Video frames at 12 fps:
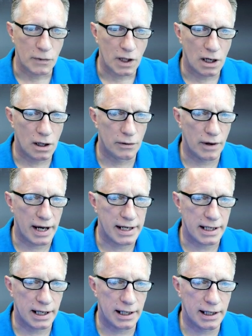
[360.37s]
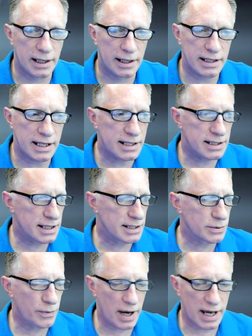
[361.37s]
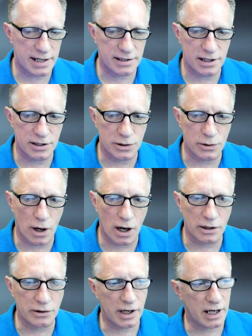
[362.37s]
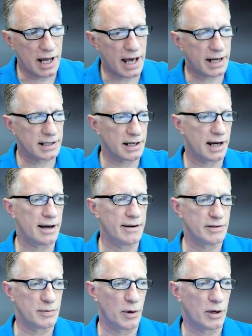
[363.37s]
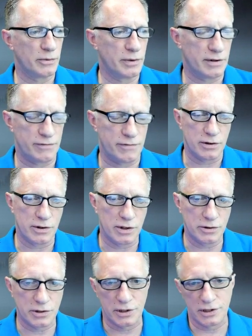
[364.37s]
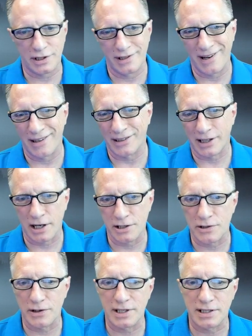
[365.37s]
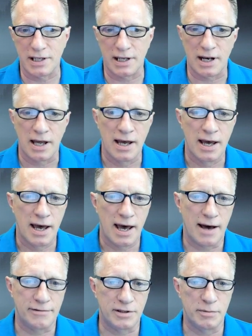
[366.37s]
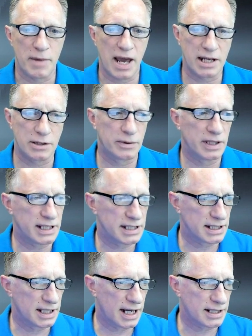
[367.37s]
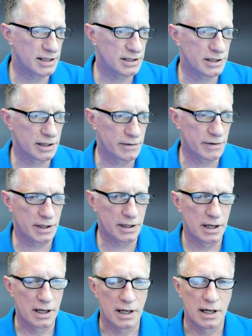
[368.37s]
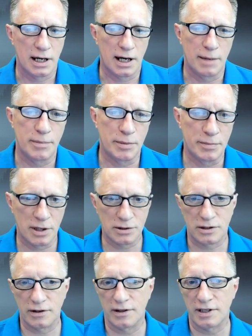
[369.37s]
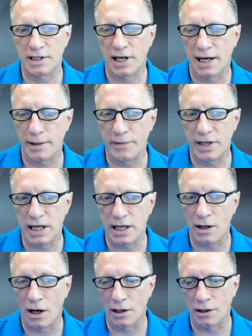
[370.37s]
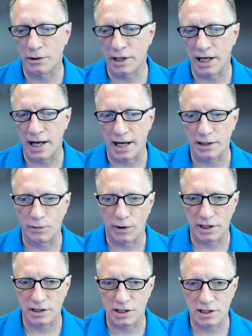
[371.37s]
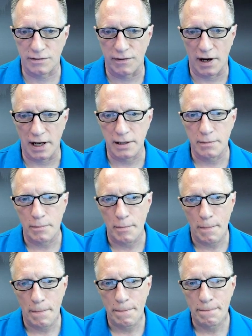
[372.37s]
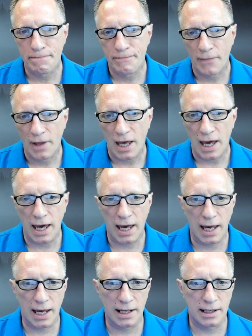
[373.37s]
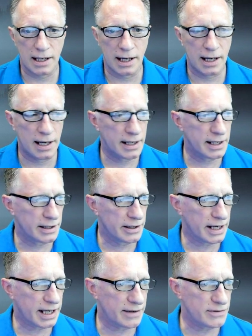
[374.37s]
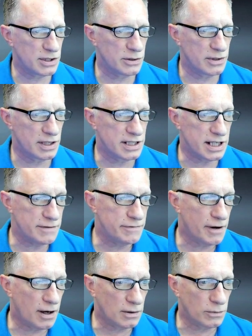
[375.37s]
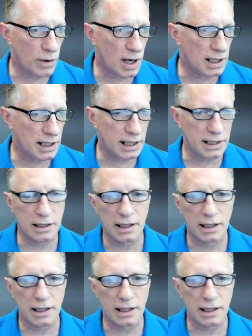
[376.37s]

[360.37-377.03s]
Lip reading: All right, the easiest way is to do auto connect. I've spoken with a users in other countries that have to manually select a server, but most of the time the auto connect works just fine. And here it gives you the default wallet.